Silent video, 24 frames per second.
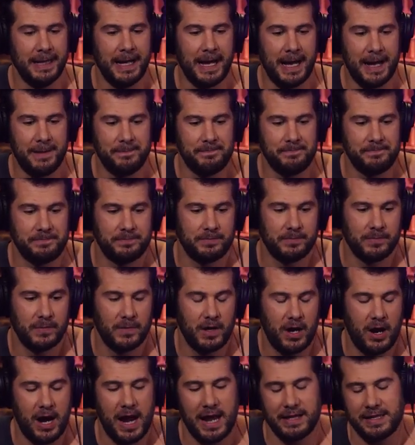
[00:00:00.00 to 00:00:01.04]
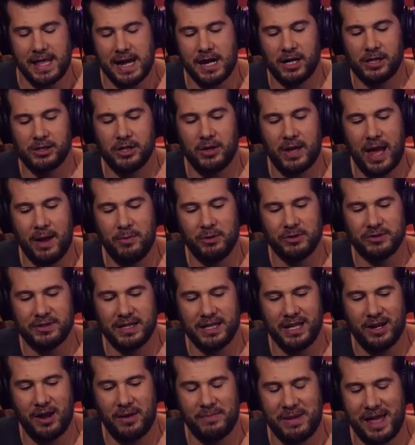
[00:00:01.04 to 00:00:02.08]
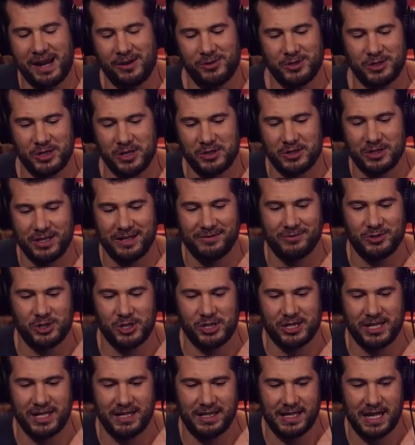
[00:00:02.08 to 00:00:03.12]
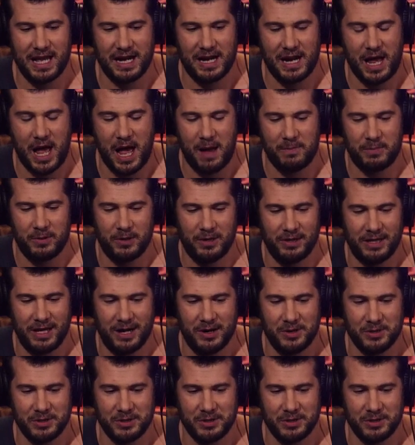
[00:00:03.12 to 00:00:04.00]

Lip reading: All right. And then in I will say, you know, I mean, I was just seeing kind of Hopper in there.